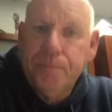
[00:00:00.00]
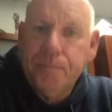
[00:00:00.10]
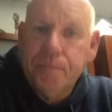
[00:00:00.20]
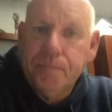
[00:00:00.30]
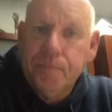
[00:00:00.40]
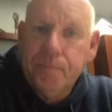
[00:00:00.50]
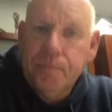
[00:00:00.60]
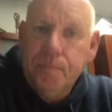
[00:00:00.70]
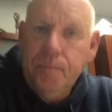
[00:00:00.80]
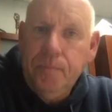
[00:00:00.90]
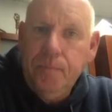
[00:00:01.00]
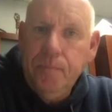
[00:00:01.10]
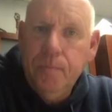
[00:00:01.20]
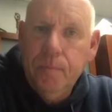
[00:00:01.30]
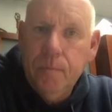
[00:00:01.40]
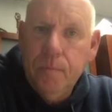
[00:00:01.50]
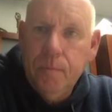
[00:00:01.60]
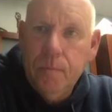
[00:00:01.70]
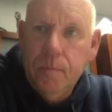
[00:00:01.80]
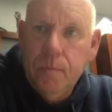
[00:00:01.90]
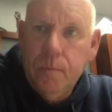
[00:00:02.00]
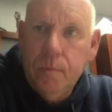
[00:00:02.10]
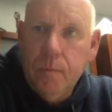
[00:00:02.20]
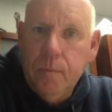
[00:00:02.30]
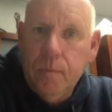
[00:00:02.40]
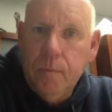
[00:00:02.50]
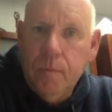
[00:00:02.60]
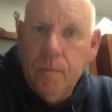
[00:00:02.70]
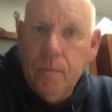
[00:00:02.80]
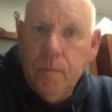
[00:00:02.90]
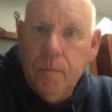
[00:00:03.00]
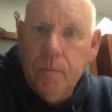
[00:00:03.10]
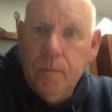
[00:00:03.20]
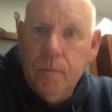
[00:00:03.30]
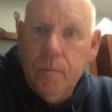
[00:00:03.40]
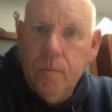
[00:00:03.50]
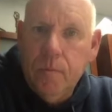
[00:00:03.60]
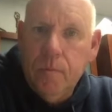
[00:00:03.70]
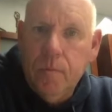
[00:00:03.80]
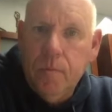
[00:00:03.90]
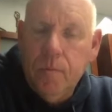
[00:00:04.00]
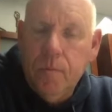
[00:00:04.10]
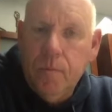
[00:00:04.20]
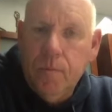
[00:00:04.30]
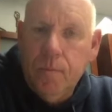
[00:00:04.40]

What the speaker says: No words are spoken by the person on screen.